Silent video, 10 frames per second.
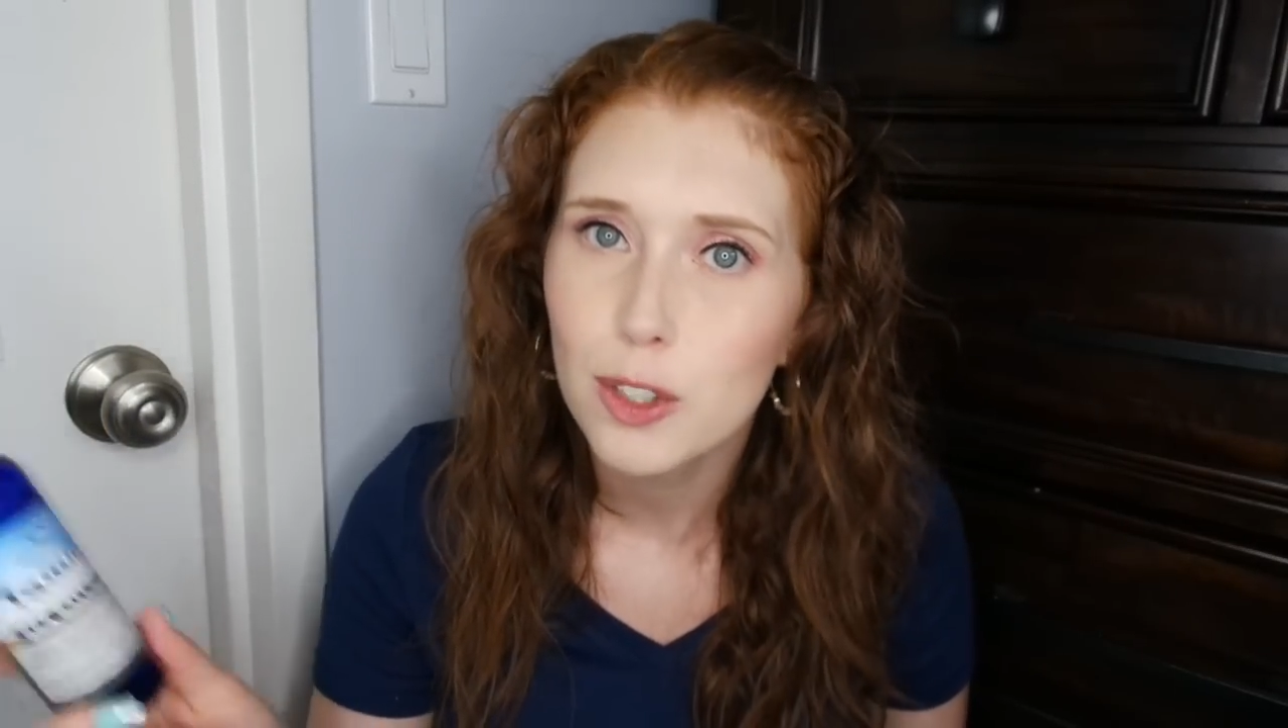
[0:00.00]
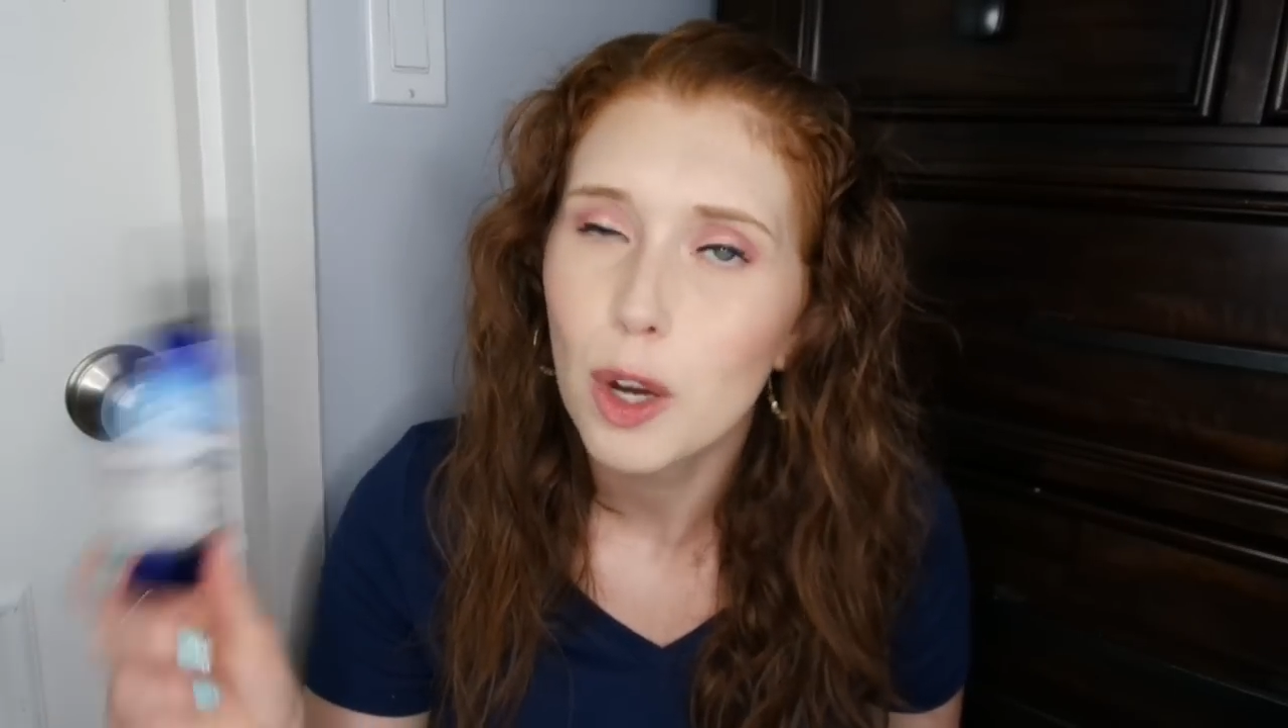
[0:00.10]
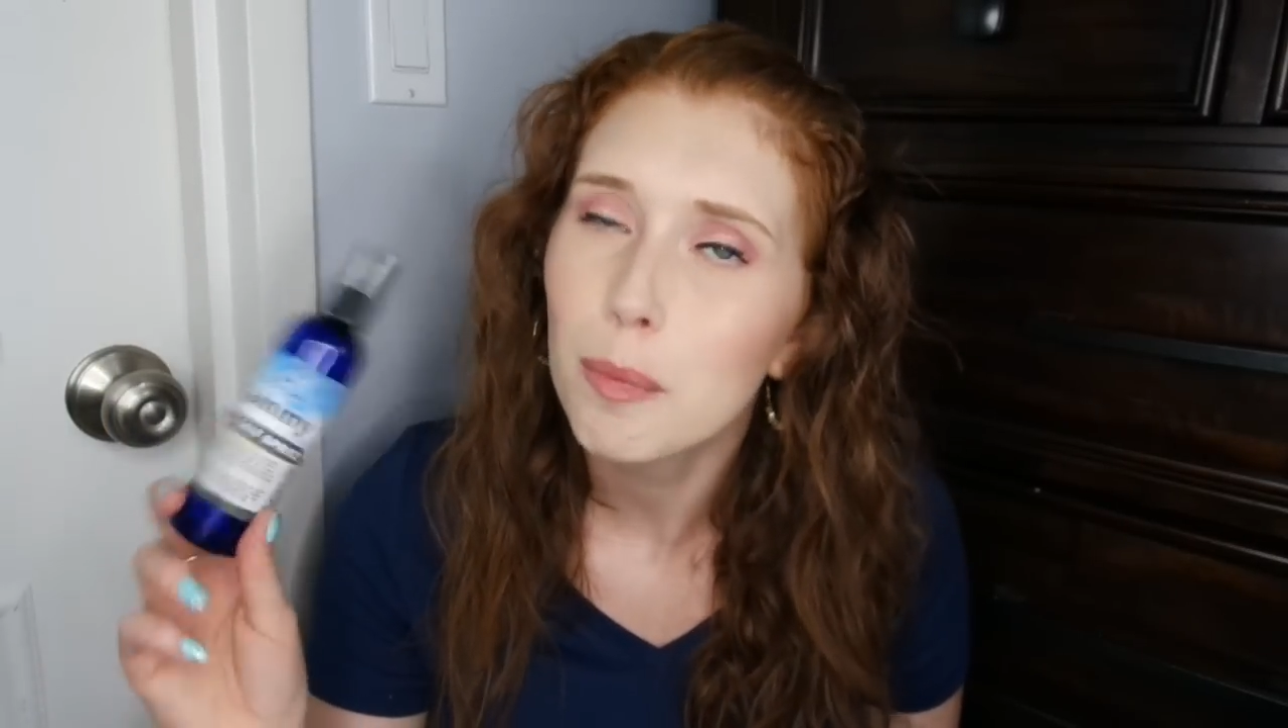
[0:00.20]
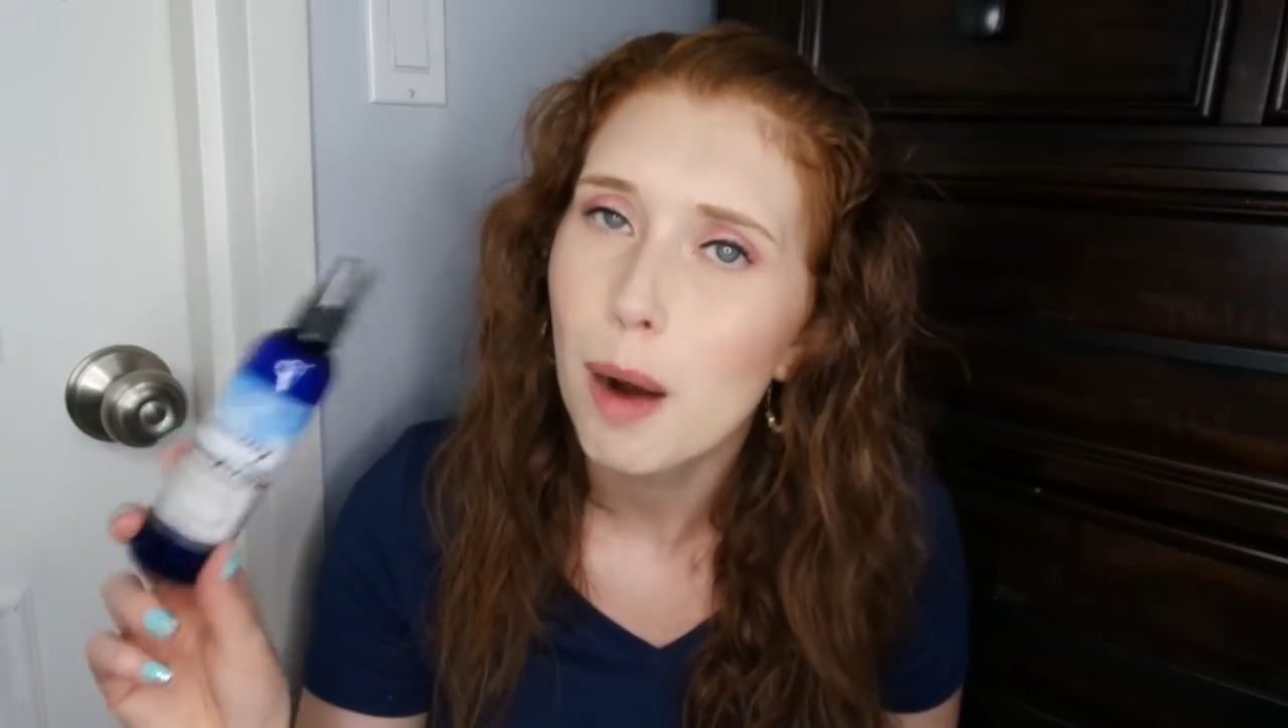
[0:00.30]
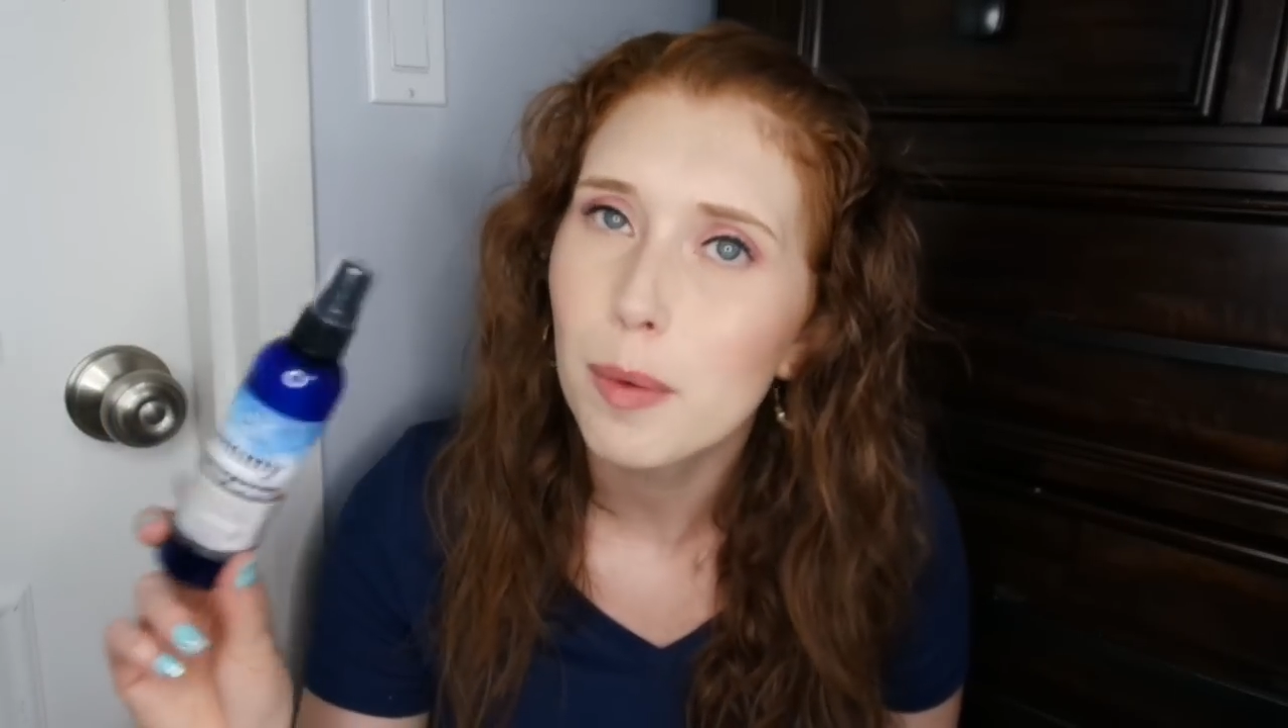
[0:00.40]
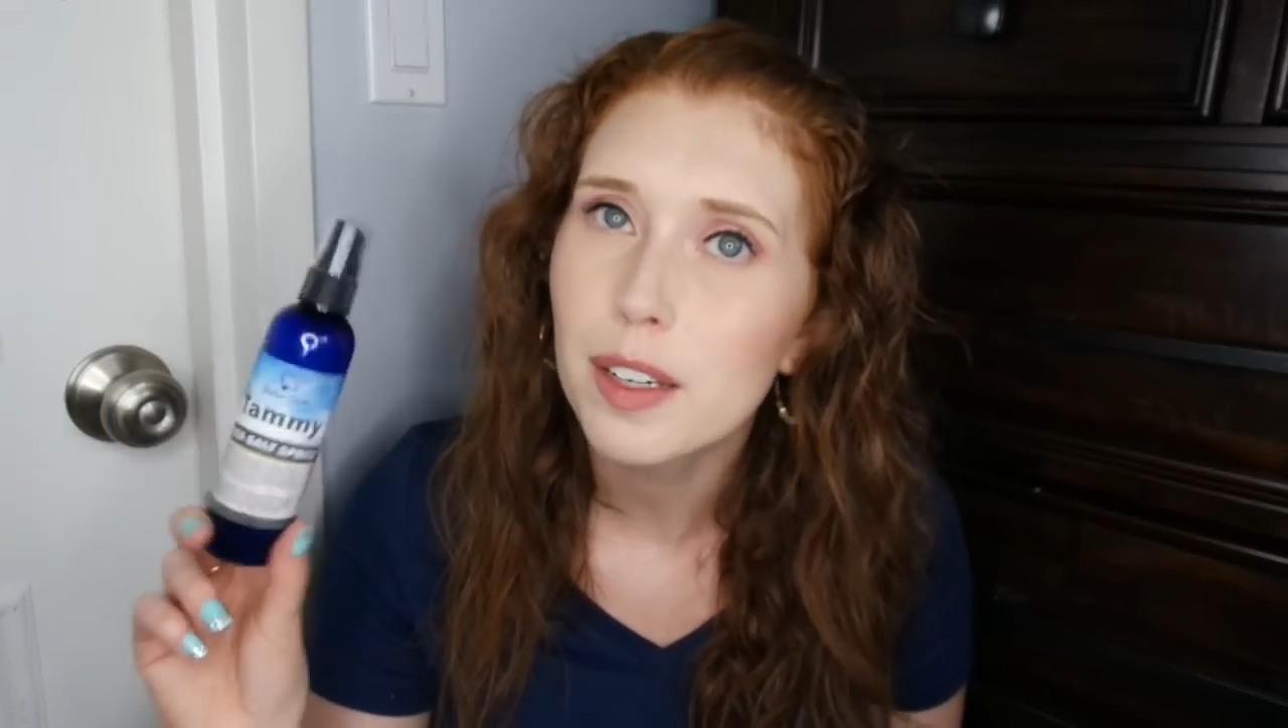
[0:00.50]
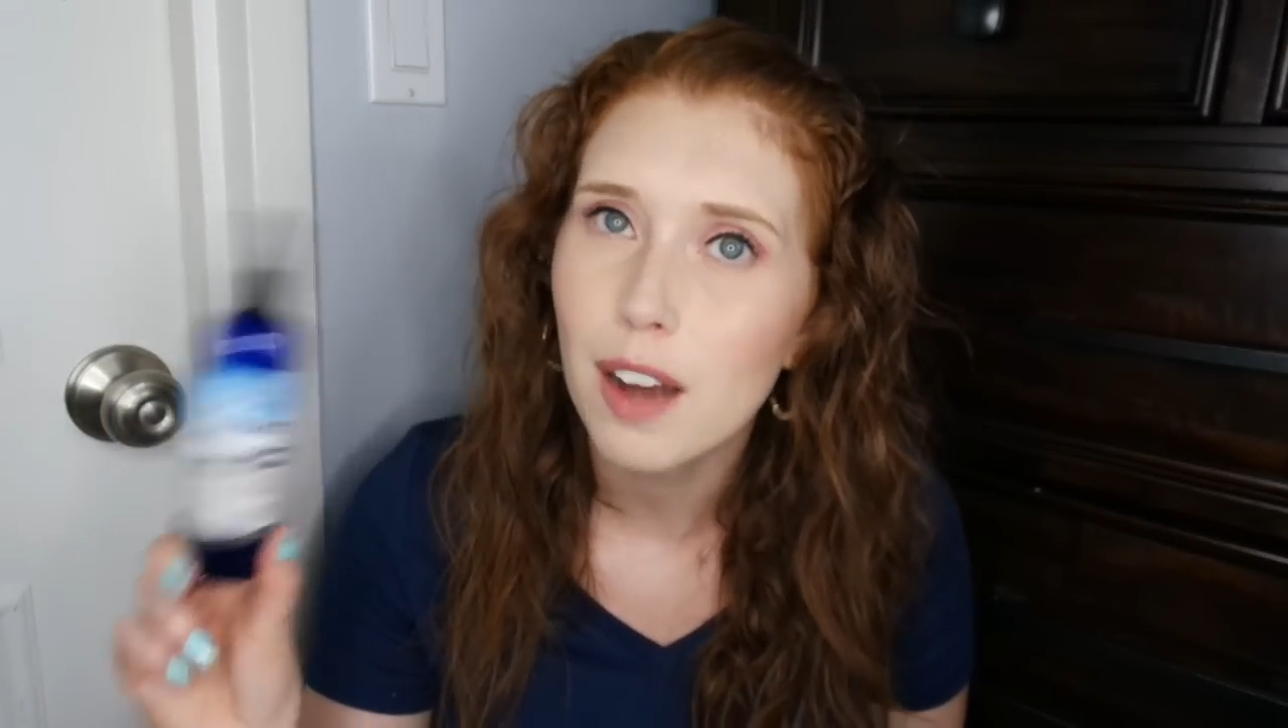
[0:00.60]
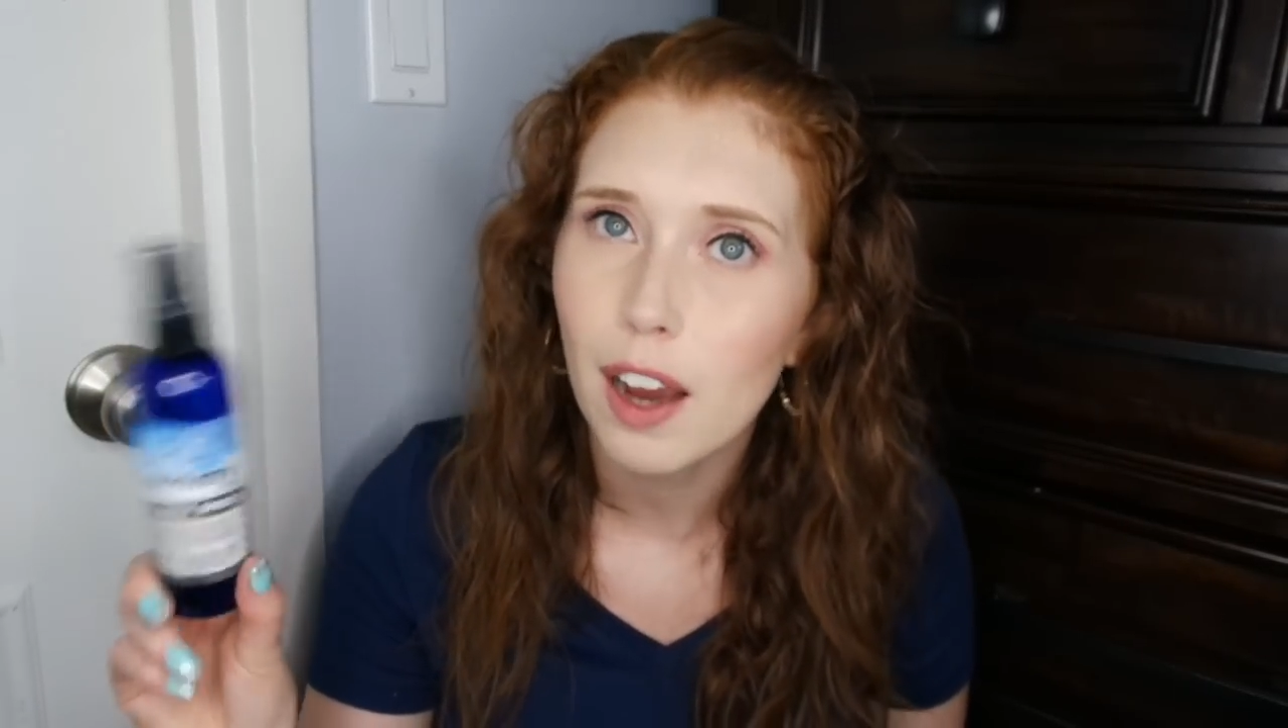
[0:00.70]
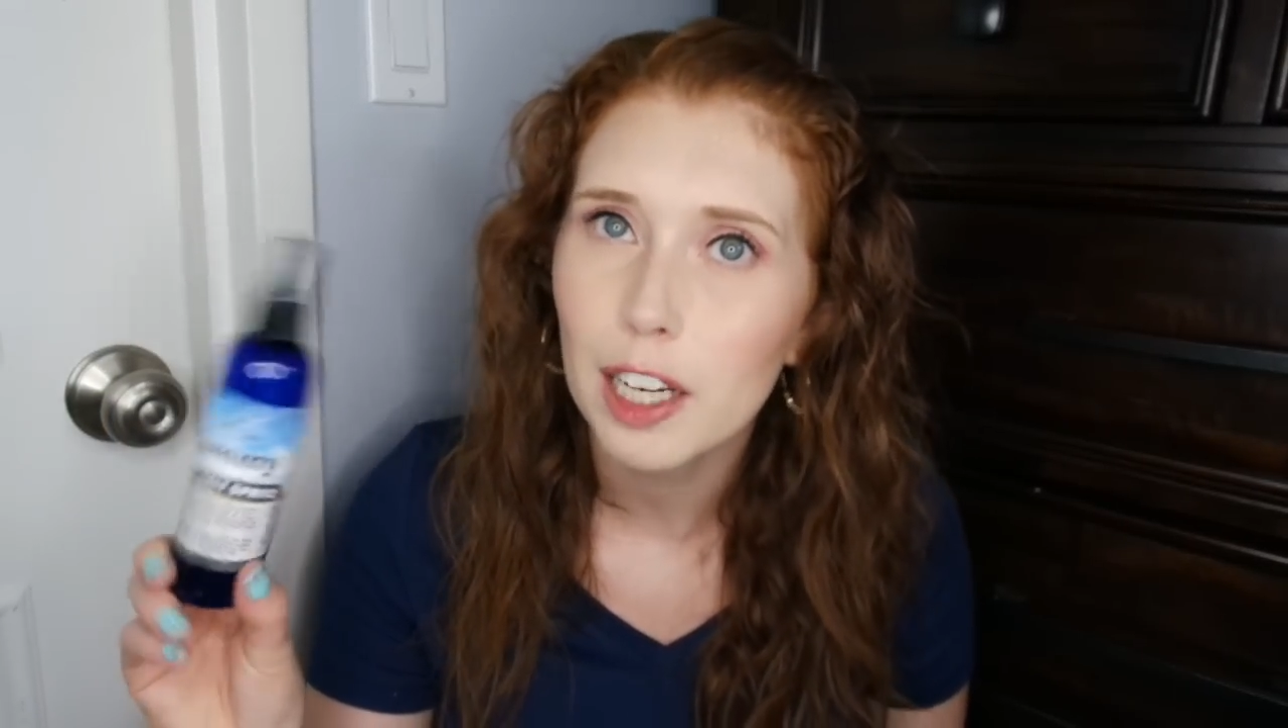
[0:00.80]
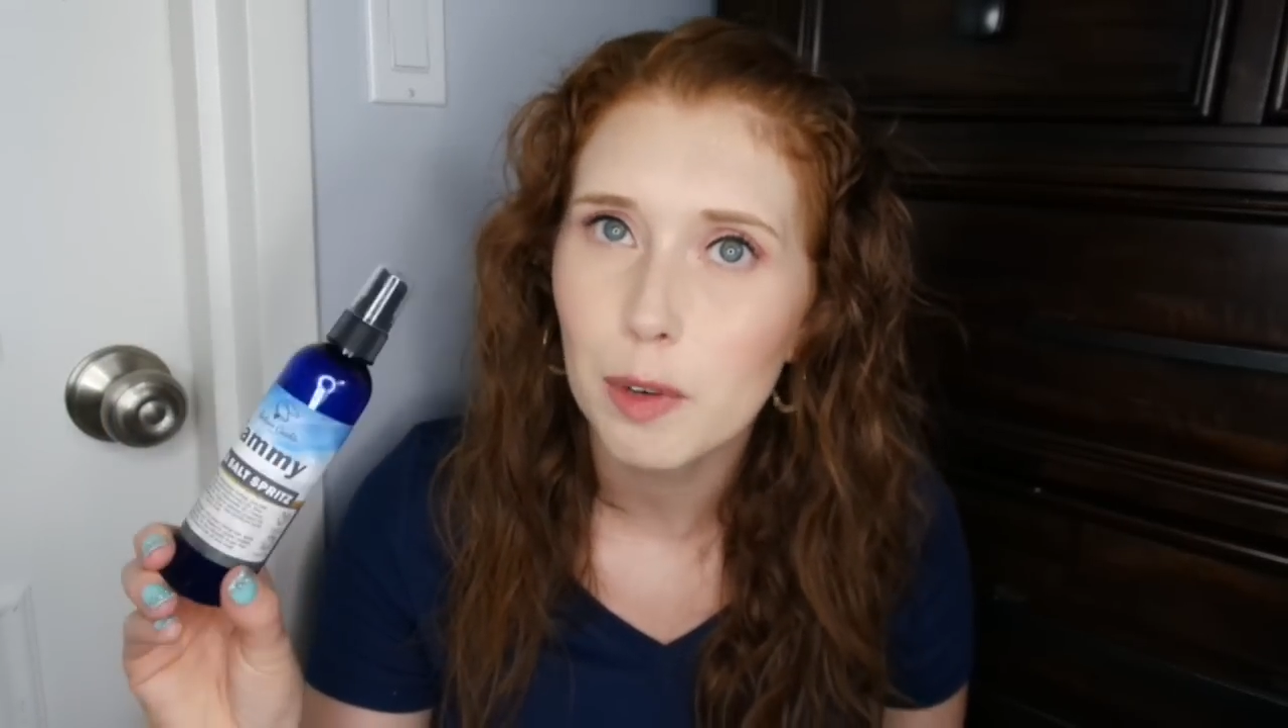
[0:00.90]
so I'm probably not